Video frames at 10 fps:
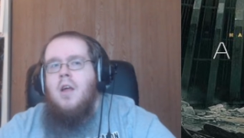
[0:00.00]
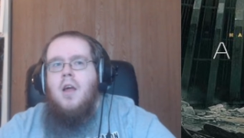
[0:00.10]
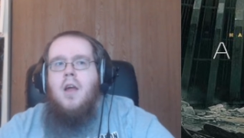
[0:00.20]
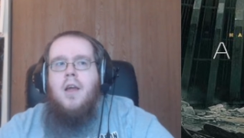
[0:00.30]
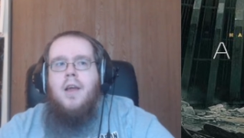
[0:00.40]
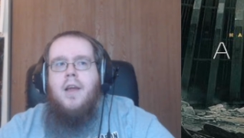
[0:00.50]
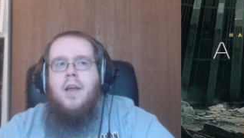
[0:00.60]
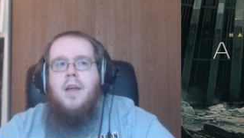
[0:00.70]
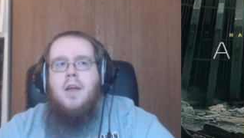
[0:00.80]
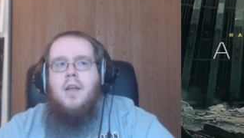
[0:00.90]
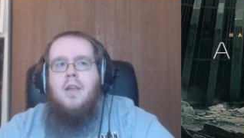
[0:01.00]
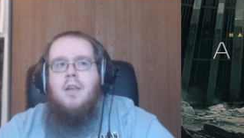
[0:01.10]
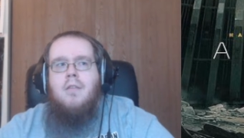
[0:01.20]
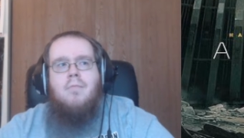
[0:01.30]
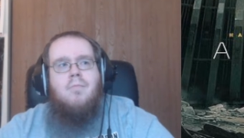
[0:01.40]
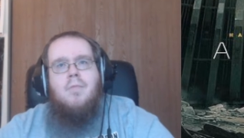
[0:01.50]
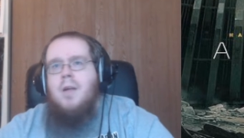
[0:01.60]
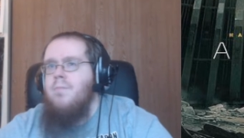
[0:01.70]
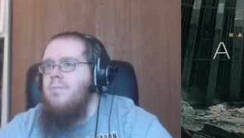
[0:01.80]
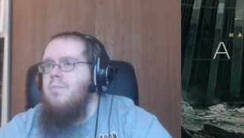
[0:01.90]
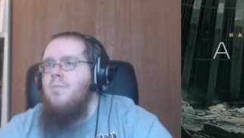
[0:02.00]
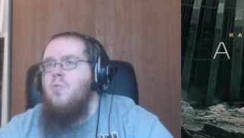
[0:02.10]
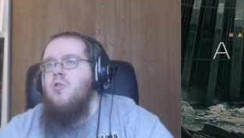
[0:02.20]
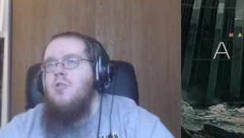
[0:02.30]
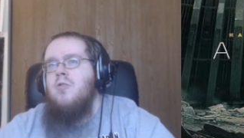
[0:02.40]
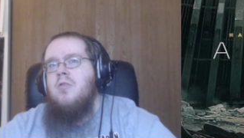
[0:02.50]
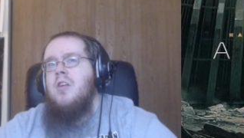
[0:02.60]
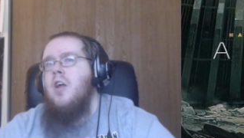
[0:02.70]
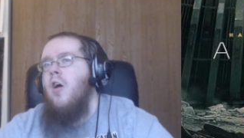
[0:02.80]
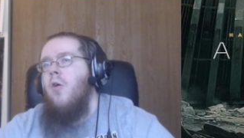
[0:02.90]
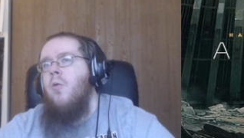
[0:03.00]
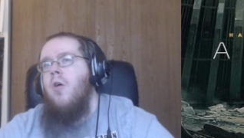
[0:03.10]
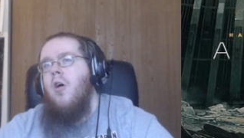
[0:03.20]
And yep, just go.